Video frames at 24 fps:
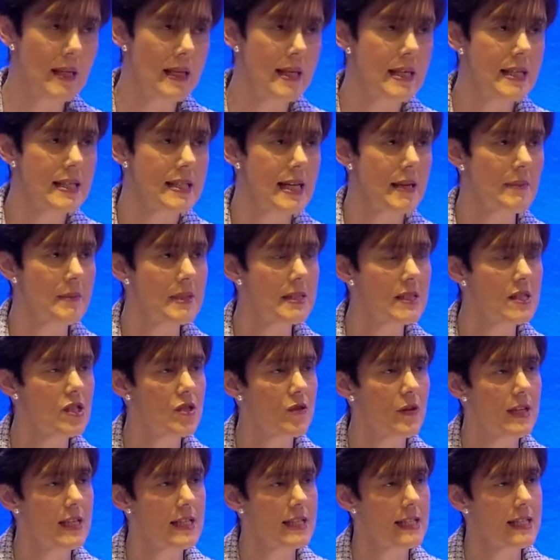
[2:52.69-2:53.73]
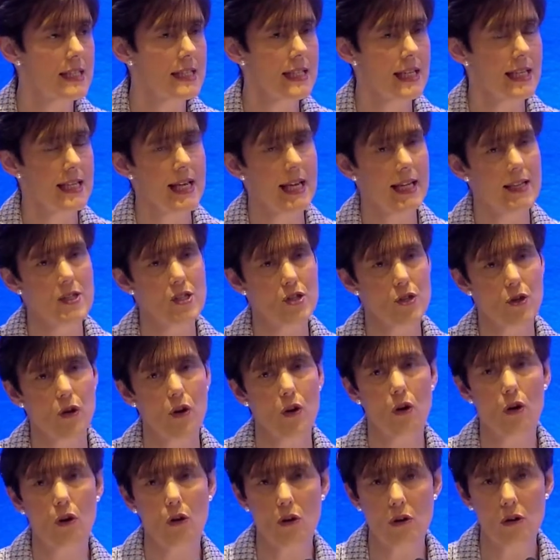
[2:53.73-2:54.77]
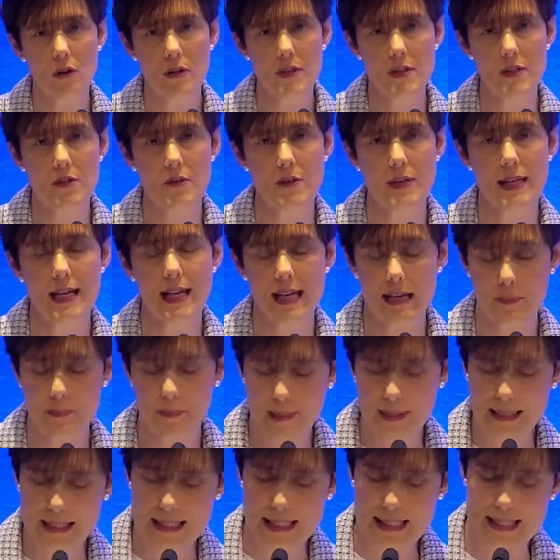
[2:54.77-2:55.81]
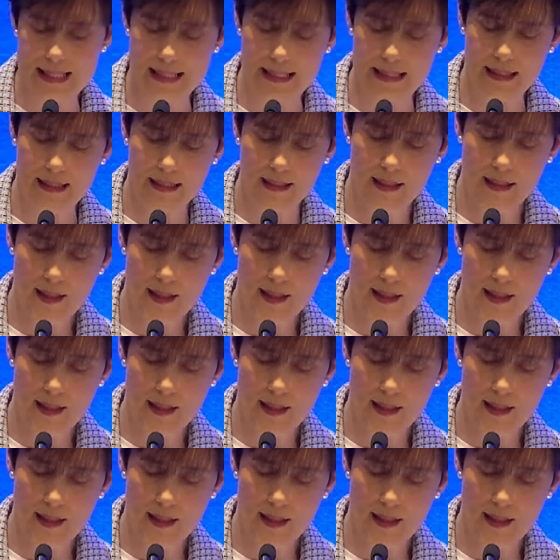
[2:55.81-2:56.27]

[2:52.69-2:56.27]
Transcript: demonstrated an extraordinary ability